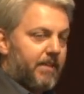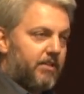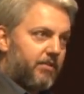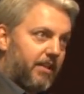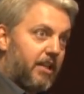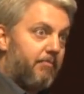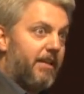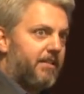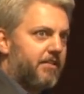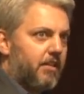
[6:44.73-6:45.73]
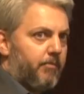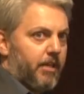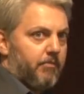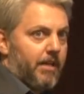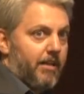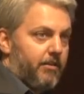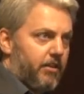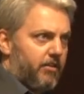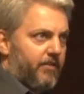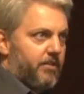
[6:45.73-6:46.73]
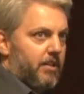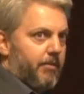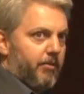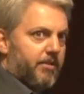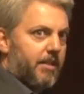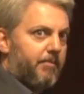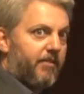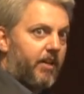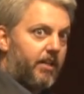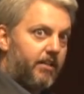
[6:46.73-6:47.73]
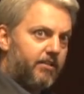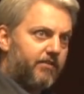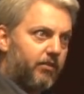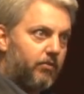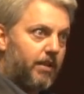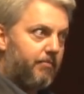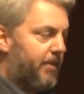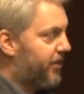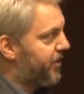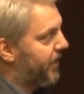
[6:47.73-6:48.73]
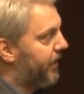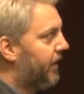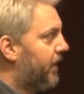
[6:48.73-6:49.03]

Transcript: sort of commit to something, but I don't know if there's going to be a receptive audience for what I'm pitching.